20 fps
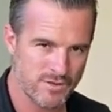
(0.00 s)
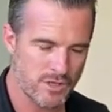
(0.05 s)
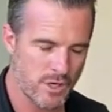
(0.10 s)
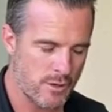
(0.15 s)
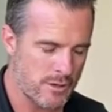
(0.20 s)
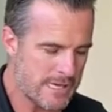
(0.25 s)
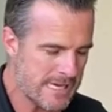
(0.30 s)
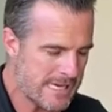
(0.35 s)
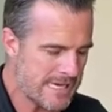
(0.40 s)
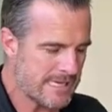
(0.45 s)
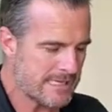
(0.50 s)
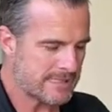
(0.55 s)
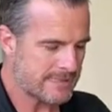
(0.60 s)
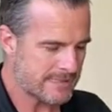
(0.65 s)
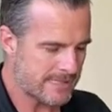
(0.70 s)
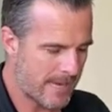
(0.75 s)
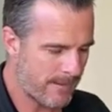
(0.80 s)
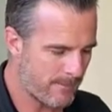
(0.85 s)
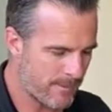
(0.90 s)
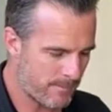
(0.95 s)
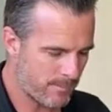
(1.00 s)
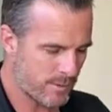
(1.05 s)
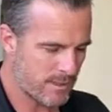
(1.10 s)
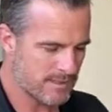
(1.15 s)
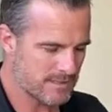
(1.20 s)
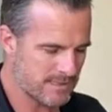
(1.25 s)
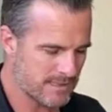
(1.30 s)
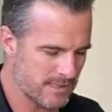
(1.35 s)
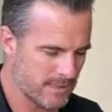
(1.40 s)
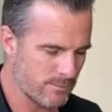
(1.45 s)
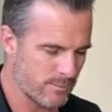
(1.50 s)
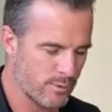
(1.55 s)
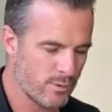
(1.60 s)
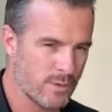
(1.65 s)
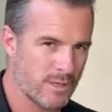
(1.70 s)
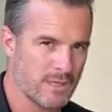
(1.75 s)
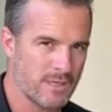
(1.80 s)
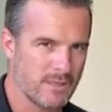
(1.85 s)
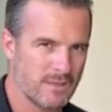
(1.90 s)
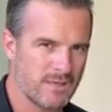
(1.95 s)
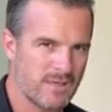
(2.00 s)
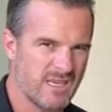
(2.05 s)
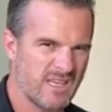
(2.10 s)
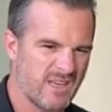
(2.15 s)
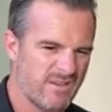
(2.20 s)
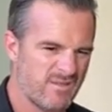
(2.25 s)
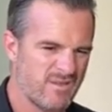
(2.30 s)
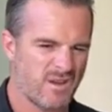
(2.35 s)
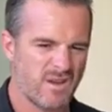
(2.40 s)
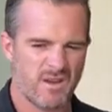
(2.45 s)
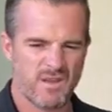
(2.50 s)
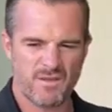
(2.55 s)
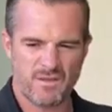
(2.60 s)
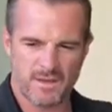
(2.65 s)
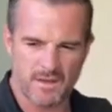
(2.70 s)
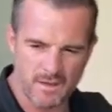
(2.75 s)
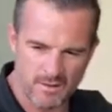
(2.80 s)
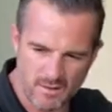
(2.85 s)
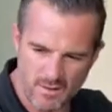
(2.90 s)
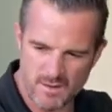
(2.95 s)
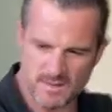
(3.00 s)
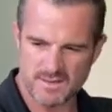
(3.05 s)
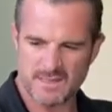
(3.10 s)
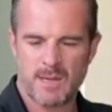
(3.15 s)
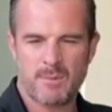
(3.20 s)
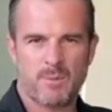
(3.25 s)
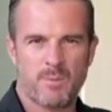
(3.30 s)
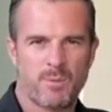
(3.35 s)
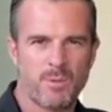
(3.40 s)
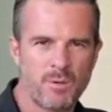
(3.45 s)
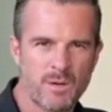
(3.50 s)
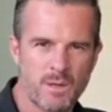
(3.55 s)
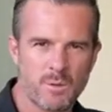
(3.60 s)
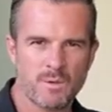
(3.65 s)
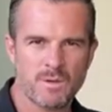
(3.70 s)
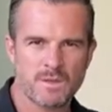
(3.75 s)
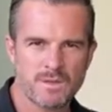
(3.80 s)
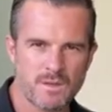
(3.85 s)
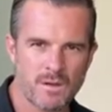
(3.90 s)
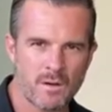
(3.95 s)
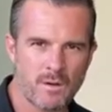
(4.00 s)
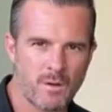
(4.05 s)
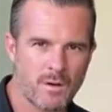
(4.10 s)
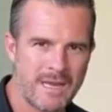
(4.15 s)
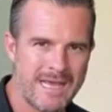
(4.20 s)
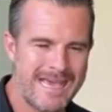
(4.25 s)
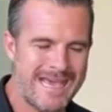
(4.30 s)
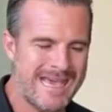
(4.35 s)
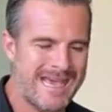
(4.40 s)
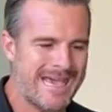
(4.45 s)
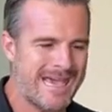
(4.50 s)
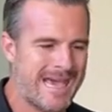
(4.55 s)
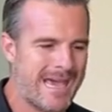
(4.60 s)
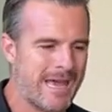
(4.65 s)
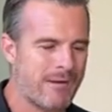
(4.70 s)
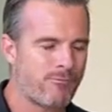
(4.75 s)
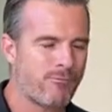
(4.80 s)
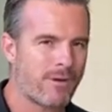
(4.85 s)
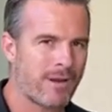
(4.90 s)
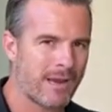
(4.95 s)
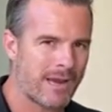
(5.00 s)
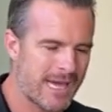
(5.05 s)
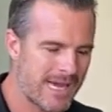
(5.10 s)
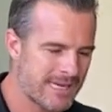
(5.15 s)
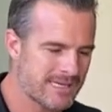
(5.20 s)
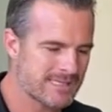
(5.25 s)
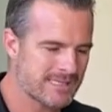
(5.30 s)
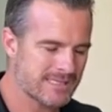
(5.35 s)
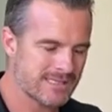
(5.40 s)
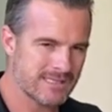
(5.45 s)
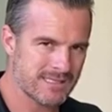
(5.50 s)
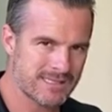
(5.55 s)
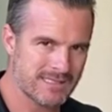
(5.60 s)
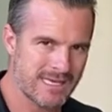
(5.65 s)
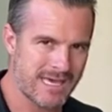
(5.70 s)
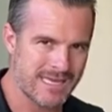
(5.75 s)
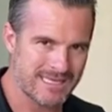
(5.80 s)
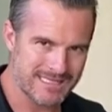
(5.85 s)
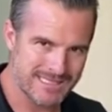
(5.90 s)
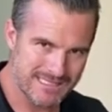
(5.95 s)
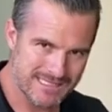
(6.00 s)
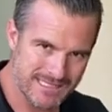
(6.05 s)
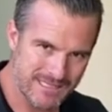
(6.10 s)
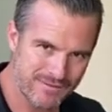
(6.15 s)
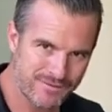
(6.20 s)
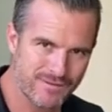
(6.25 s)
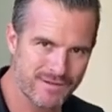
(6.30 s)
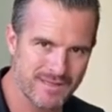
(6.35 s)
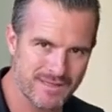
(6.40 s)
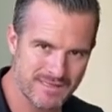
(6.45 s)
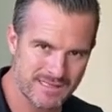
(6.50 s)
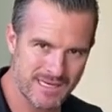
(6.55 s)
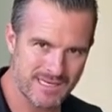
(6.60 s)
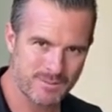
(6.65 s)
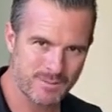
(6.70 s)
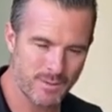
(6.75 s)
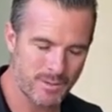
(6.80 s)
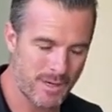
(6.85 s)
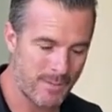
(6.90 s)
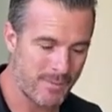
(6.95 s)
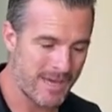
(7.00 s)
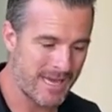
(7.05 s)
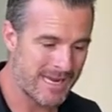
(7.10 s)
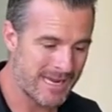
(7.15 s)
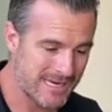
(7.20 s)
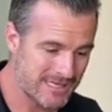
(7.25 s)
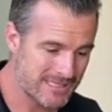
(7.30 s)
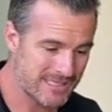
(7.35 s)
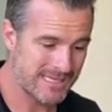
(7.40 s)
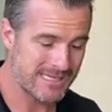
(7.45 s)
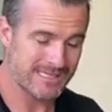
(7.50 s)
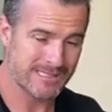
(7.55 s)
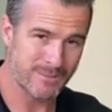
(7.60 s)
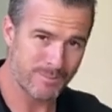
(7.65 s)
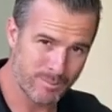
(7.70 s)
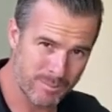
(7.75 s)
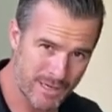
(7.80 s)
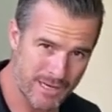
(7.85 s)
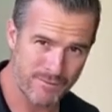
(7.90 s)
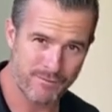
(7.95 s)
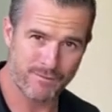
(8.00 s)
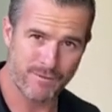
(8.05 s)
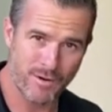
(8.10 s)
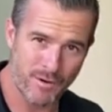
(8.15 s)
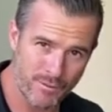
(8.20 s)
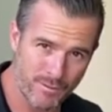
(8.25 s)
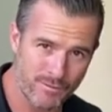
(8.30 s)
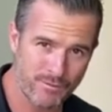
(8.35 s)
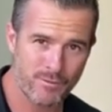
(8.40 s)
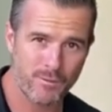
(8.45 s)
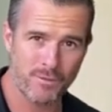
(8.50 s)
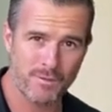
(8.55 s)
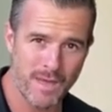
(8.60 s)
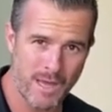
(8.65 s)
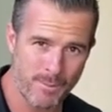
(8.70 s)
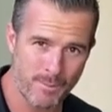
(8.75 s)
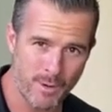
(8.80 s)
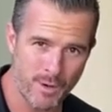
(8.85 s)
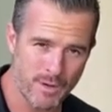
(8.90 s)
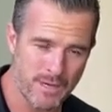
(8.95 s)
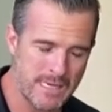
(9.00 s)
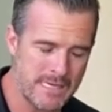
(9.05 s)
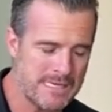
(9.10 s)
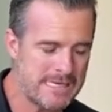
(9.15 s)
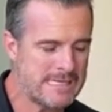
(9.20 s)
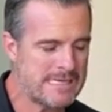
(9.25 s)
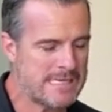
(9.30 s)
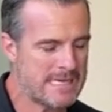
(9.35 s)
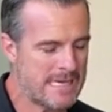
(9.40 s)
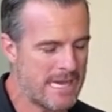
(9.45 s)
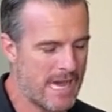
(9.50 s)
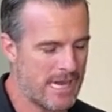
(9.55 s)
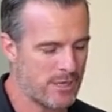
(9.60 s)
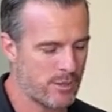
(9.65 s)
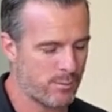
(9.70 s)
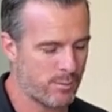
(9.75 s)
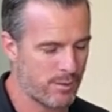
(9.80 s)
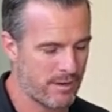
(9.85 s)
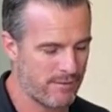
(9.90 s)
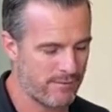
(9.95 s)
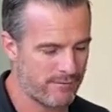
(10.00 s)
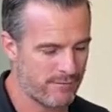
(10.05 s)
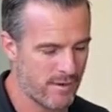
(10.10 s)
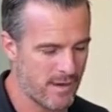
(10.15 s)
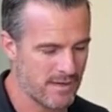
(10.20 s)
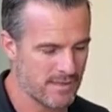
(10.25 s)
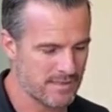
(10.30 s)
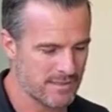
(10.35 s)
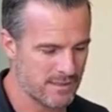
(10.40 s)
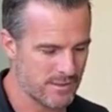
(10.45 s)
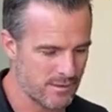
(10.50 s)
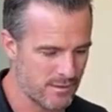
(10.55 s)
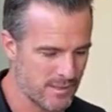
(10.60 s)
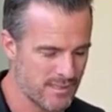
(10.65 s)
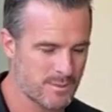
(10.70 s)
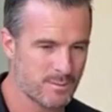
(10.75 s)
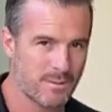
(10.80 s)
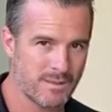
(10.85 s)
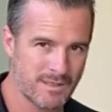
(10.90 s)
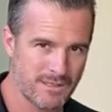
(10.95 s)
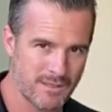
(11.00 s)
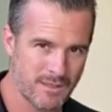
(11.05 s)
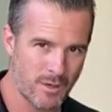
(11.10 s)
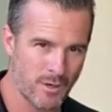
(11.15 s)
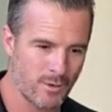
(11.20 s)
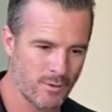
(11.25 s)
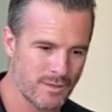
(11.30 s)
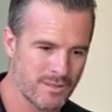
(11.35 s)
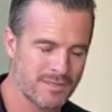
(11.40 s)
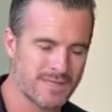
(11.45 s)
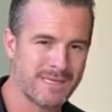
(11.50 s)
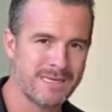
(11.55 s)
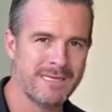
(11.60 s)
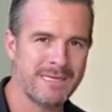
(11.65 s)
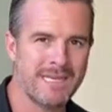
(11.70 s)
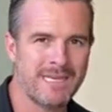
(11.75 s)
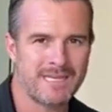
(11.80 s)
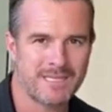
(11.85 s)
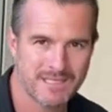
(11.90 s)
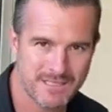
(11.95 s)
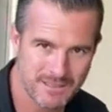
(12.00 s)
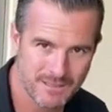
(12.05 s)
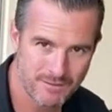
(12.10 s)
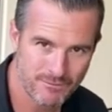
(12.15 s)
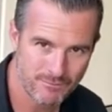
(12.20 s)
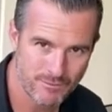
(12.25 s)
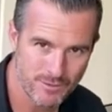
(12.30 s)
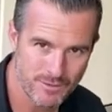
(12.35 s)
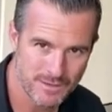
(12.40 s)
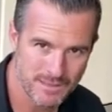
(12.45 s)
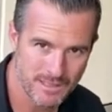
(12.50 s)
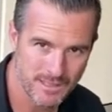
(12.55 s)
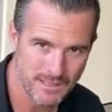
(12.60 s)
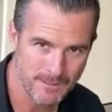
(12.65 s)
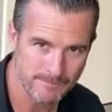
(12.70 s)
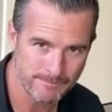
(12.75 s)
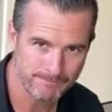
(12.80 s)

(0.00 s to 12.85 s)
So scapular pressing in the morning, even though you think, oh, it's upper body, what's going on? It relaxes that stiffness that's built up. It actually gets some blood flow through that body, and you'll probably find it's a nice one to go into the next routine.